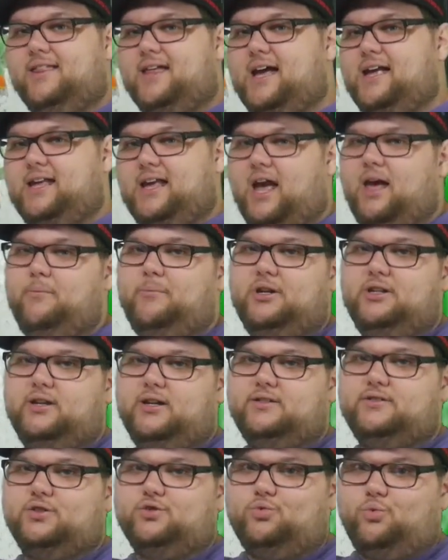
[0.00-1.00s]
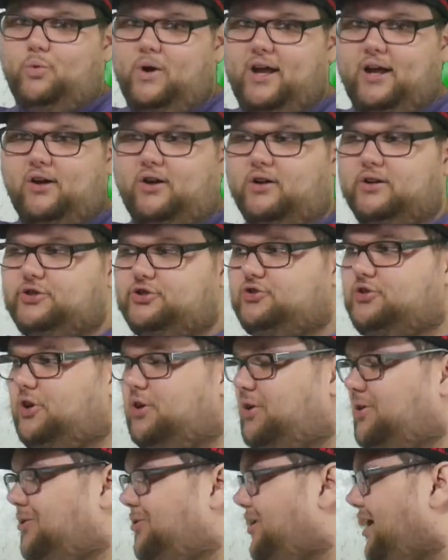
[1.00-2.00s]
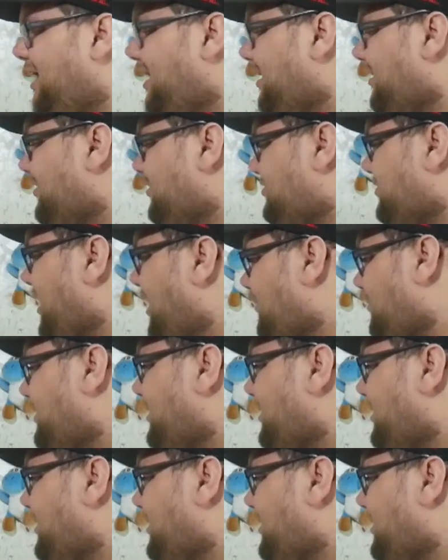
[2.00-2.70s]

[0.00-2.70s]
that Yanma does as well. So there's not